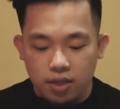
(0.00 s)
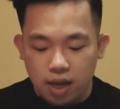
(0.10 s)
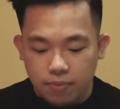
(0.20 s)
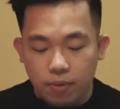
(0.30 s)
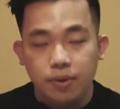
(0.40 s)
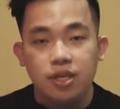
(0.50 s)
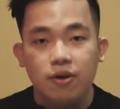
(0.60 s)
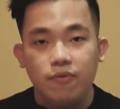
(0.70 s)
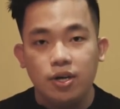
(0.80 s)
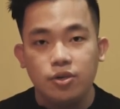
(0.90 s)
laptop
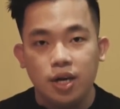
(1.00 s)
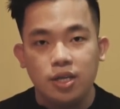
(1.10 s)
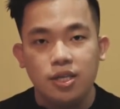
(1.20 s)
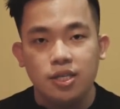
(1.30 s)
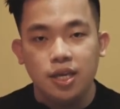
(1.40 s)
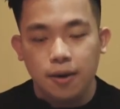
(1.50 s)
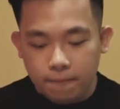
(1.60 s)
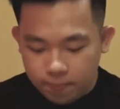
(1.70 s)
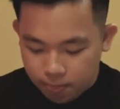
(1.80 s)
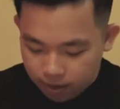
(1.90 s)
itself, as you guys can see.
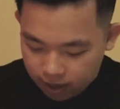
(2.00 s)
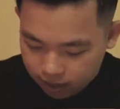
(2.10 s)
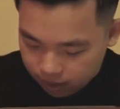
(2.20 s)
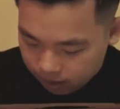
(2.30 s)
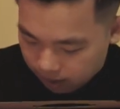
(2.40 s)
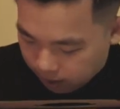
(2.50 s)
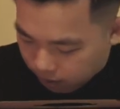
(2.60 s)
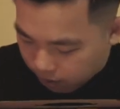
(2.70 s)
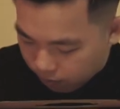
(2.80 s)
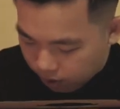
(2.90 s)
And then
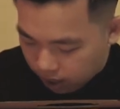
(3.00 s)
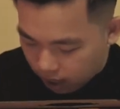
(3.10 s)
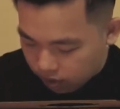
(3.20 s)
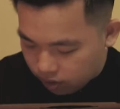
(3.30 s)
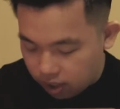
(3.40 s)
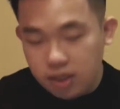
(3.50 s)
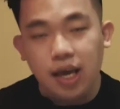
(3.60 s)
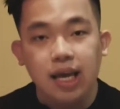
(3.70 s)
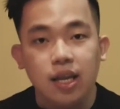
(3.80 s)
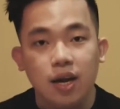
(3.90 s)
here we got the
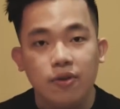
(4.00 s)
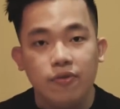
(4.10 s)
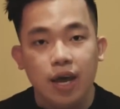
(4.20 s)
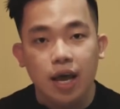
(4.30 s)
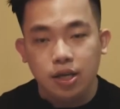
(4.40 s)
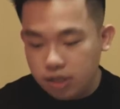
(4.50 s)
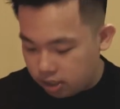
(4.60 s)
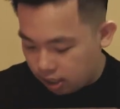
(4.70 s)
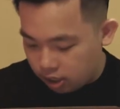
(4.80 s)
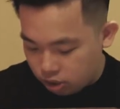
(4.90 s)
tagline that the
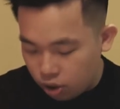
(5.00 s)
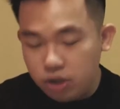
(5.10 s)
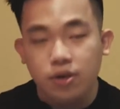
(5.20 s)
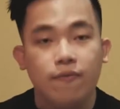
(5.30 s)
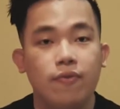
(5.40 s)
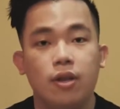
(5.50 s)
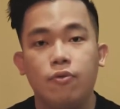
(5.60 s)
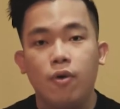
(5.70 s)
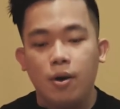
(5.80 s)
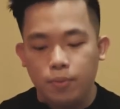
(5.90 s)
Asus inserts of
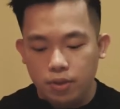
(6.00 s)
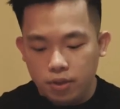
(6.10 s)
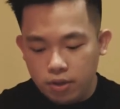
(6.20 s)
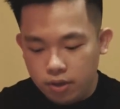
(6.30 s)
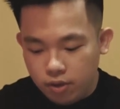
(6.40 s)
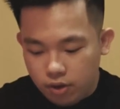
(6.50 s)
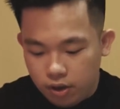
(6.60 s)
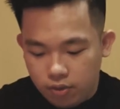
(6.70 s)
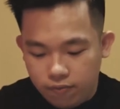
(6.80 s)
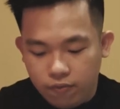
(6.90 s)
incredible,
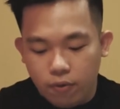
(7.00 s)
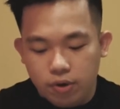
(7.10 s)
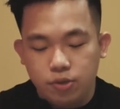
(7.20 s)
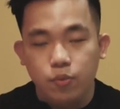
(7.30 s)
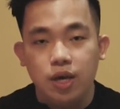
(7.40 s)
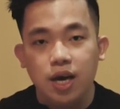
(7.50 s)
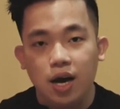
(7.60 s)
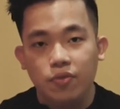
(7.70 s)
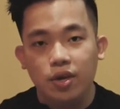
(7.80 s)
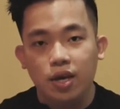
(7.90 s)
and of course we
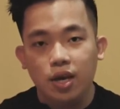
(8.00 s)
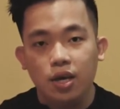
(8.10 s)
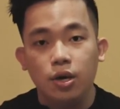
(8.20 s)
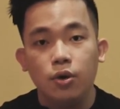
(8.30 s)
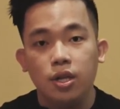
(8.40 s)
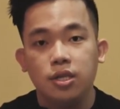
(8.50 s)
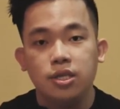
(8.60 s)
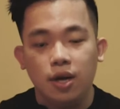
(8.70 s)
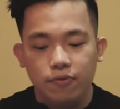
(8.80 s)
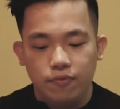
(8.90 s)
got the unit
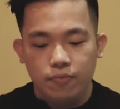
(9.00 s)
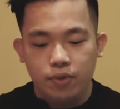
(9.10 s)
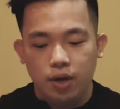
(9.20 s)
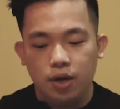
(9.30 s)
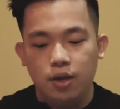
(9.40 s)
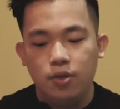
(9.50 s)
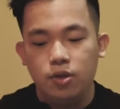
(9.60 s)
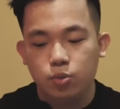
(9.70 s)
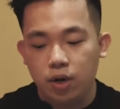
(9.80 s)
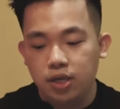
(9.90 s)
itself, and
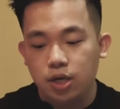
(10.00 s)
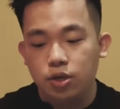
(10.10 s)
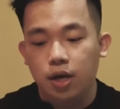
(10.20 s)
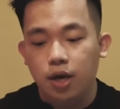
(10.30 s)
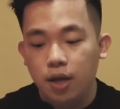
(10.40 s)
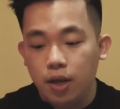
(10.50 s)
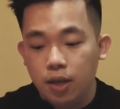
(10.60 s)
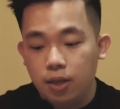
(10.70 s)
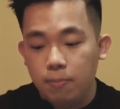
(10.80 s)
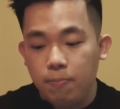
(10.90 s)
this one is actually
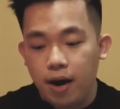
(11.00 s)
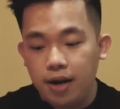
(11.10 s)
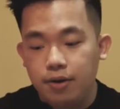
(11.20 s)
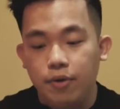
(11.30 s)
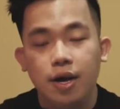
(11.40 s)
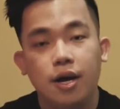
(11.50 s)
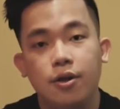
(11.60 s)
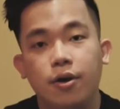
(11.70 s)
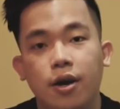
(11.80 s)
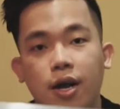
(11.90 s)
the pine gray
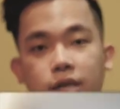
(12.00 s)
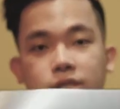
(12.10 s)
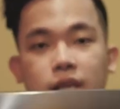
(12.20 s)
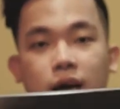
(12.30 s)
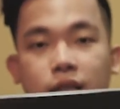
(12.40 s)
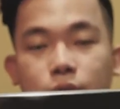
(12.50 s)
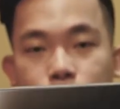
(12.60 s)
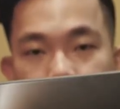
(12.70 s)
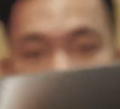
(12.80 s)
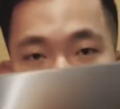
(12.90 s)
color as I
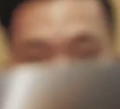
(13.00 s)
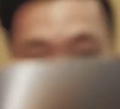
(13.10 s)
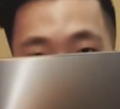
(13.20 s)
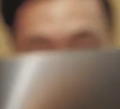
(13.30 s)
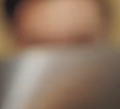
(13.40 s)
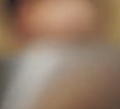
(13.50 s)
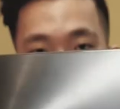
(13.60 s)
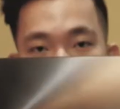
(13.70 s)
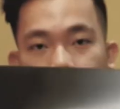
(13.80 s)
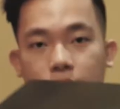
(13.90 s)
told you earlier,
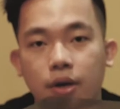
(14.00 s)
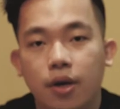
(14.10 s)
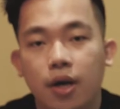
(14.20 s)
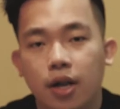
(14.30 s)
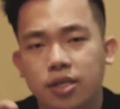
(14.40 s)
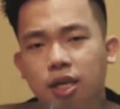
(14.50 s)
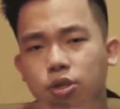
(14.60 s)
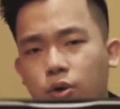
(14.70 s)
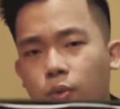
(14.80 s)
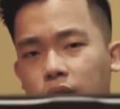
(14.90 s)
and it's
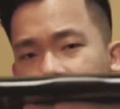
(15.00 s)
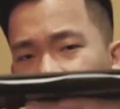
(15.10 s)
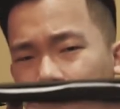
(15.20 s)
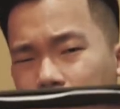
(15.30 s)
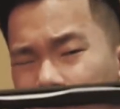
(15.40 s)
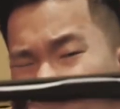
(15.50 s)
actually quite slim.